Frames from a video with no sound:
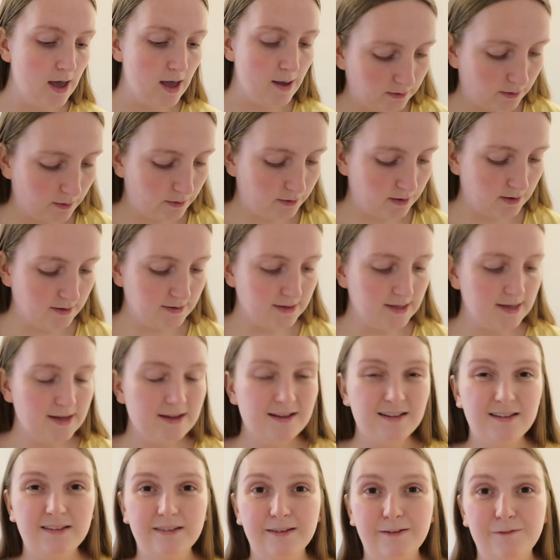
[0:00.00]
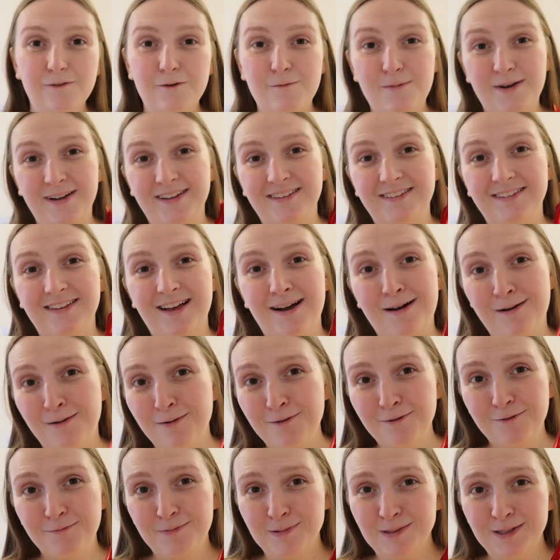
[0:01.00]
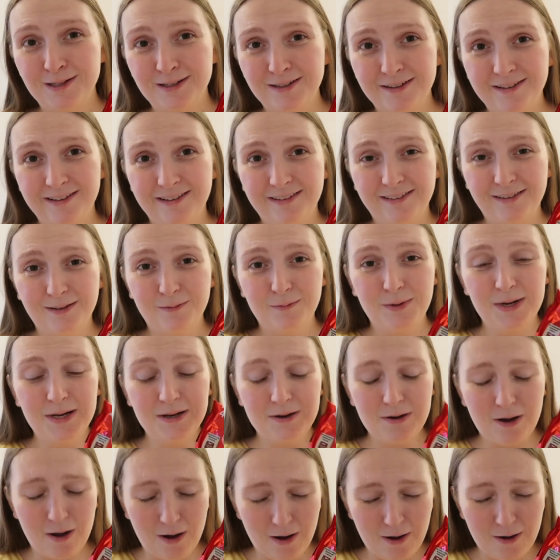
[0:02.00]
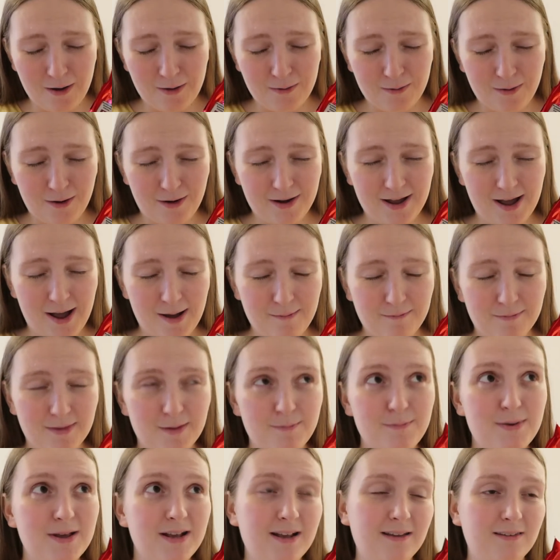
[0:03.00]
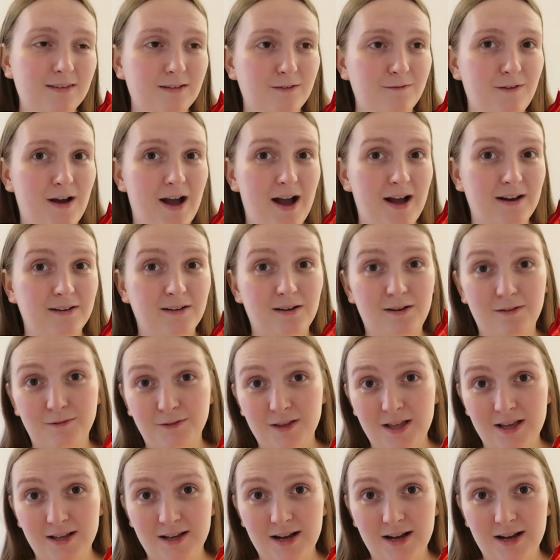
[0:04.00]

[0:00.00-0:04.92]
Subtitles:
So I've got these for myself because we know I am the biggest fan of Kit